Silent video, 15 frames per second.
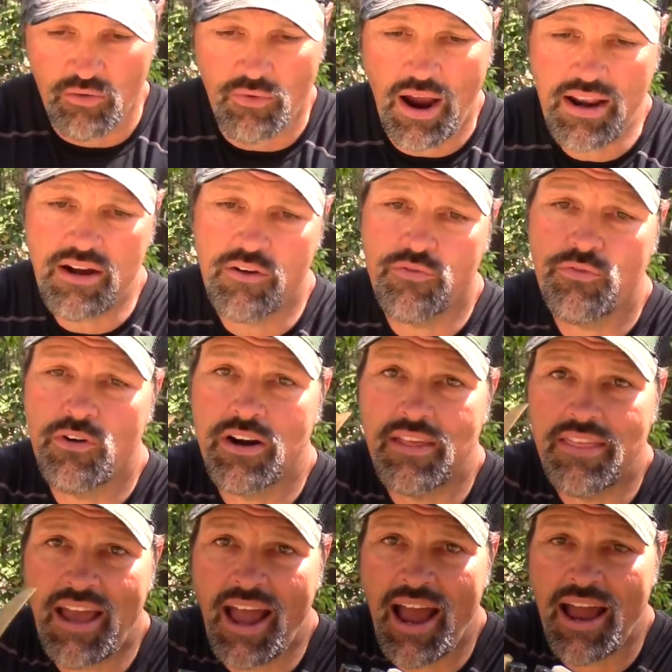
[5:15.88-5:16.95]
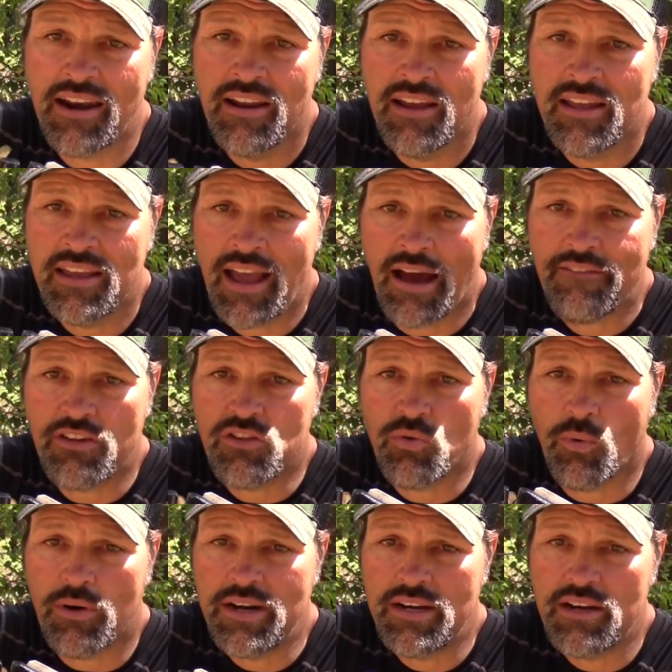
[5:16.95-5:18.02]
Right in front of that, you have a
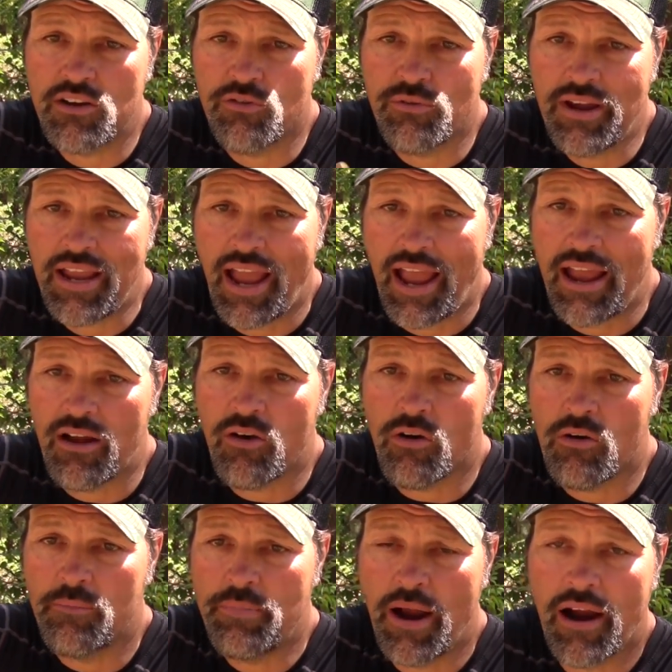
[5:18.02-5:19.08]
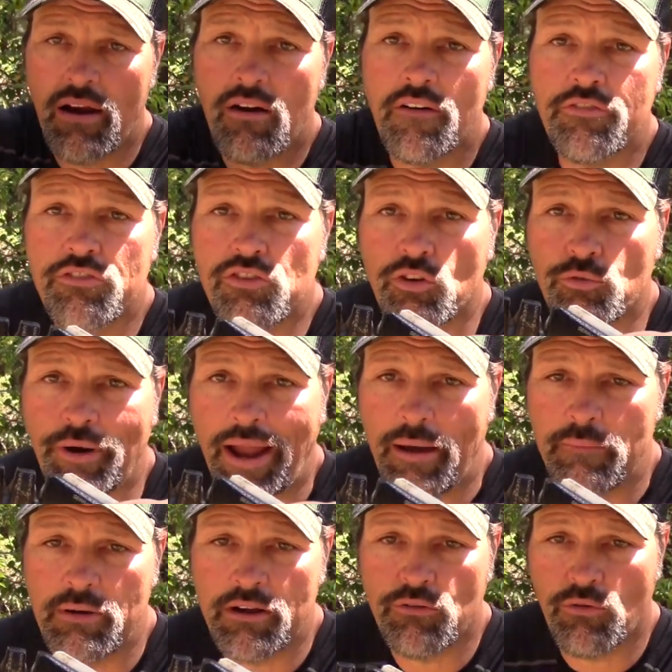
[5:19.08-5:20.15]
20 degree angle pair of
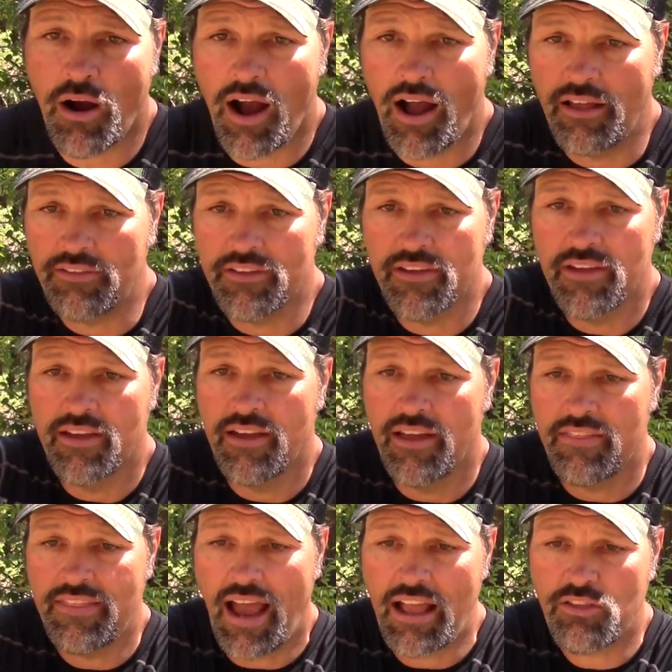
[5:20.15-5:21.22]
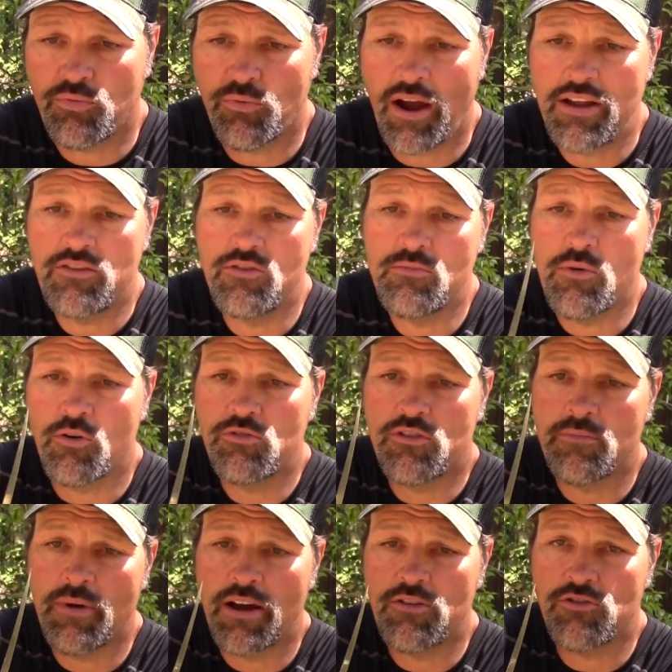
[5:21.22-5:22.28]
ceramic rods. That's where I do most
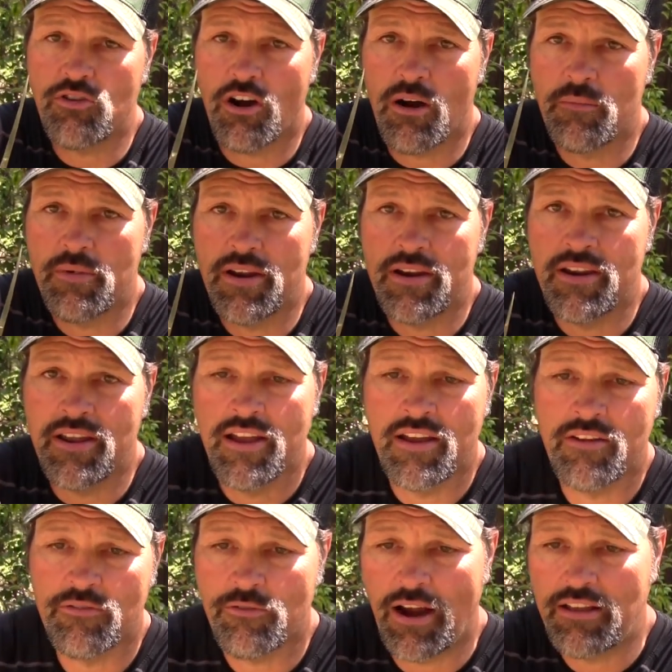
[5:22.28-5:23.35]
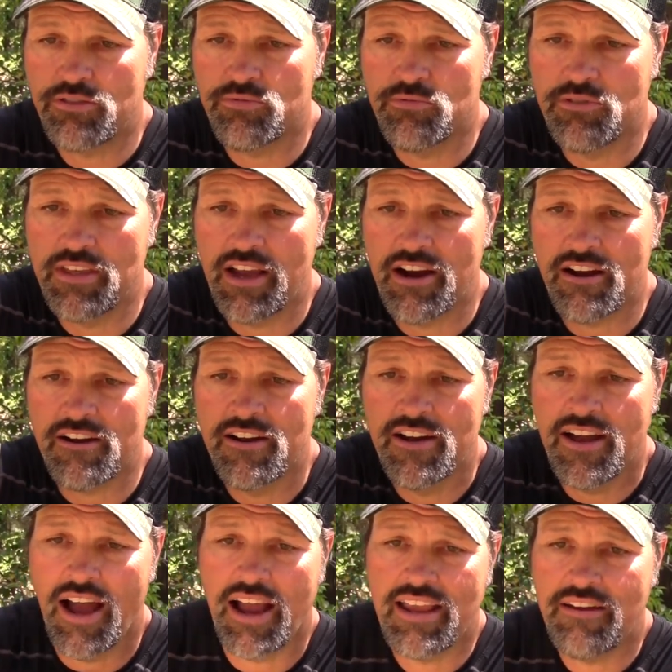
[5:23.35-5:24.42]
of my sharpening, right through there.
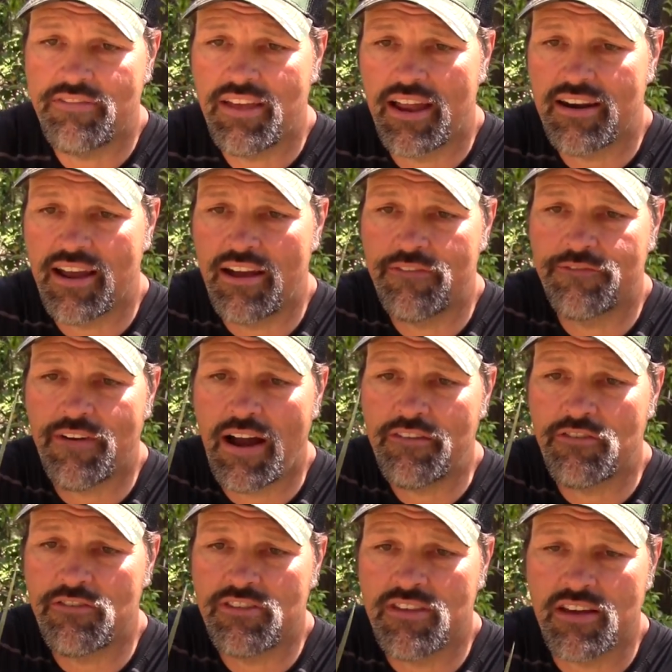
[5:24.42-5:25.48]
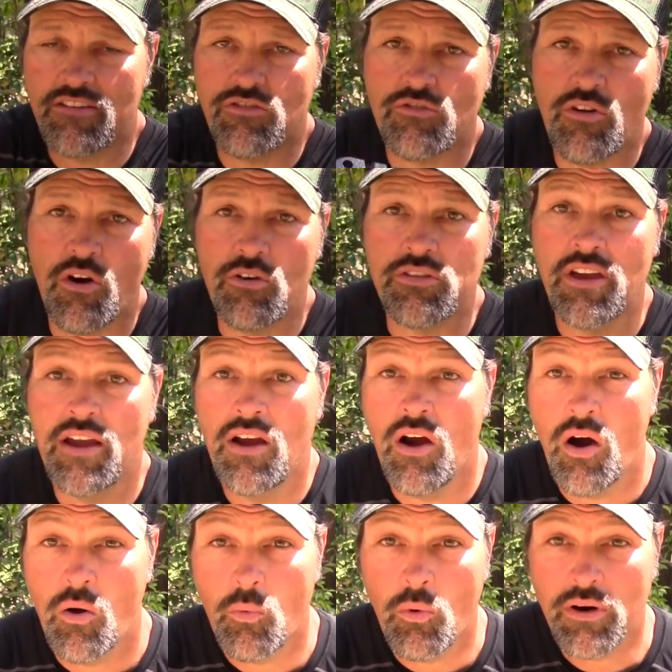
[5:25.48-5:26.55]
Give that knife five or six strokes.
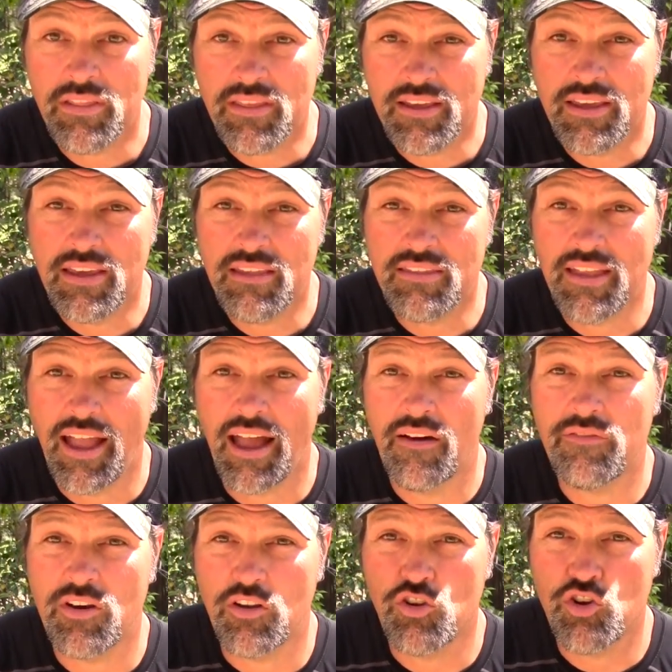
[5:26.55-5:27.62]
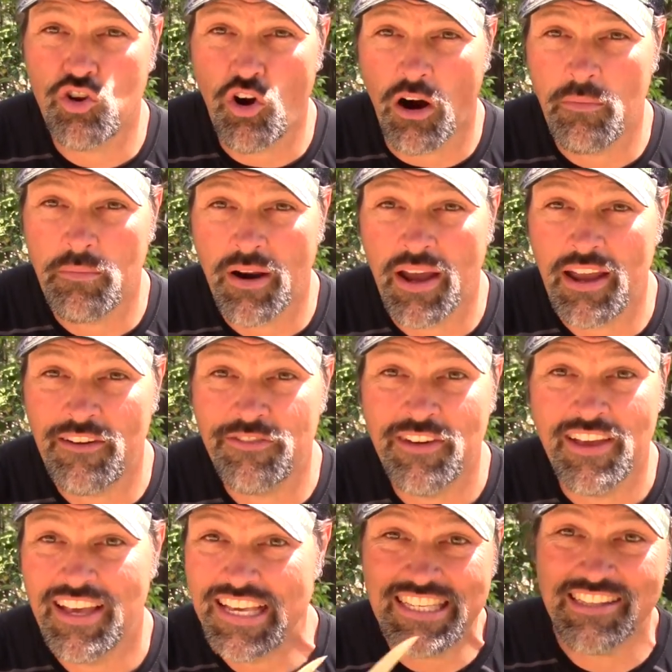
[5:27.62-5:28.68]
One of the keys to having a sharp knife
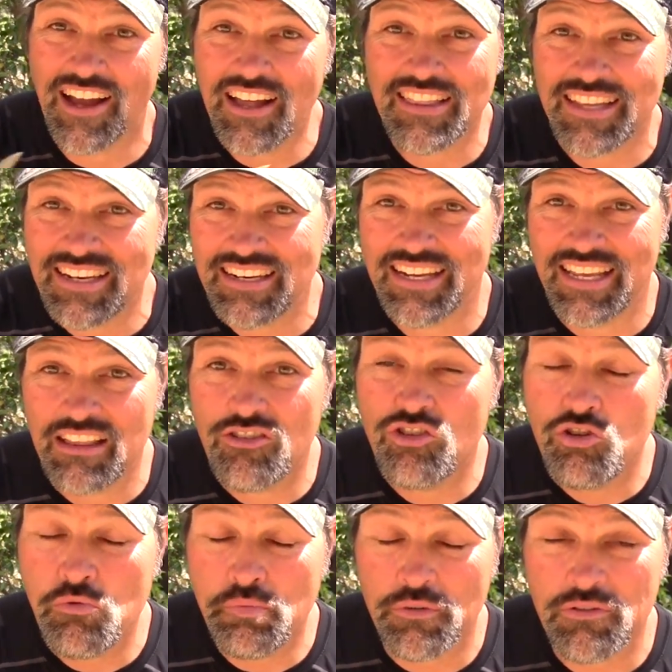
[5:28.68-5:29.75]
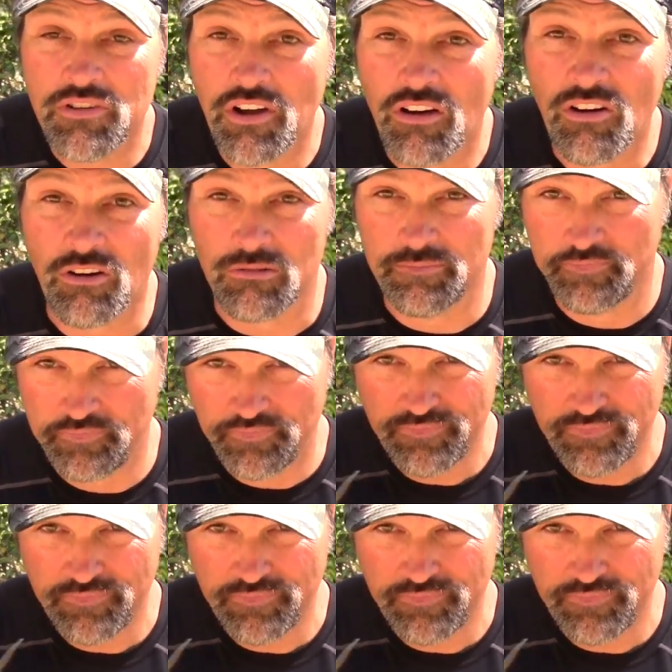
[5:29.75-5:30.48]
is not letting it get super dull.